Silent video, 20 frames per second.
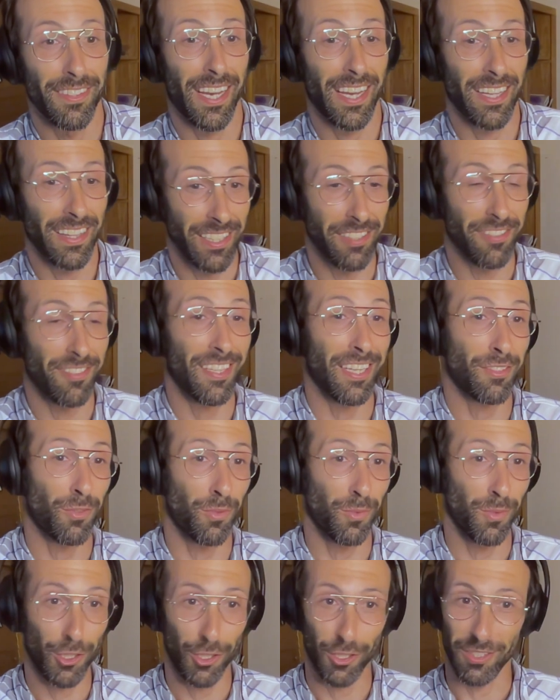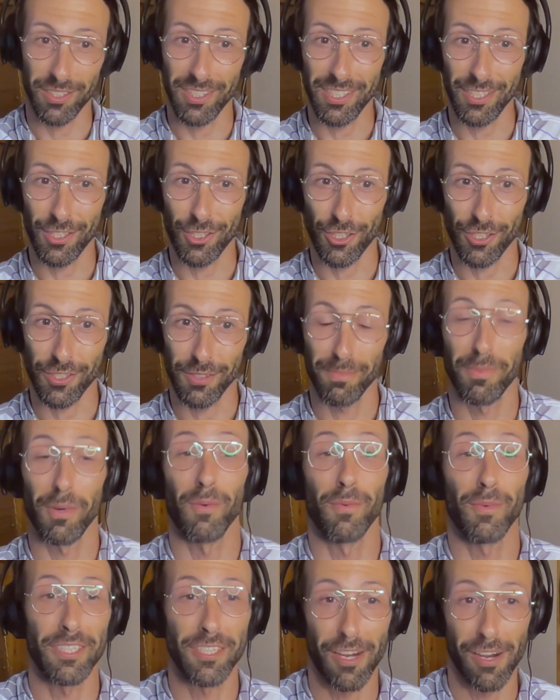At least that's what we should teach,
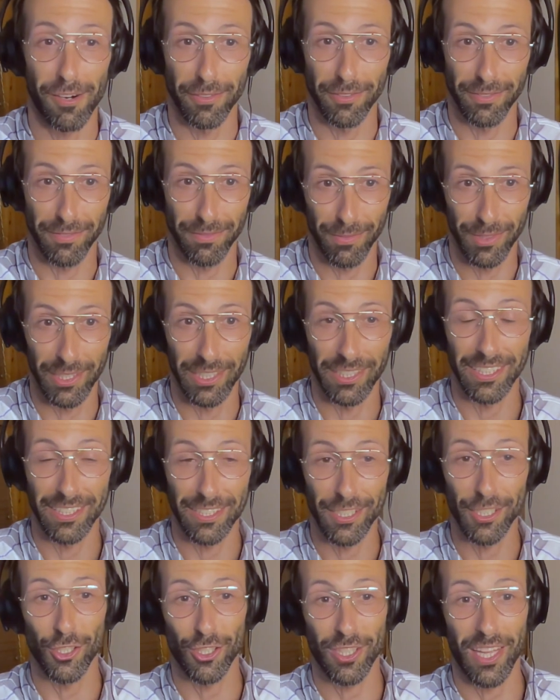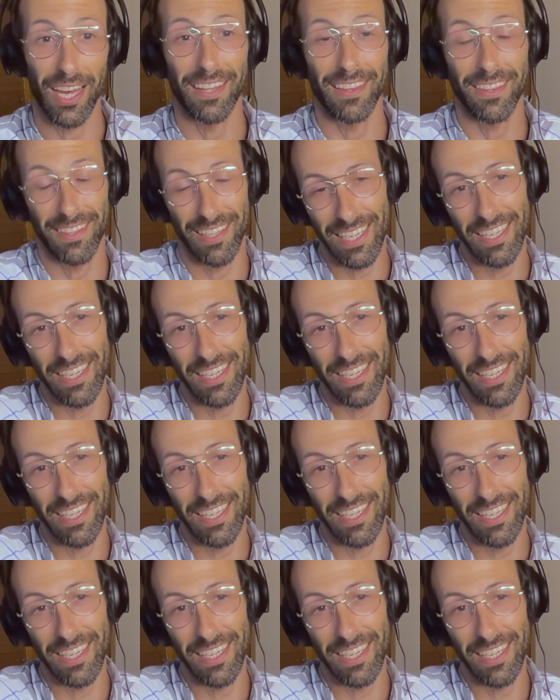but we don't really teach that.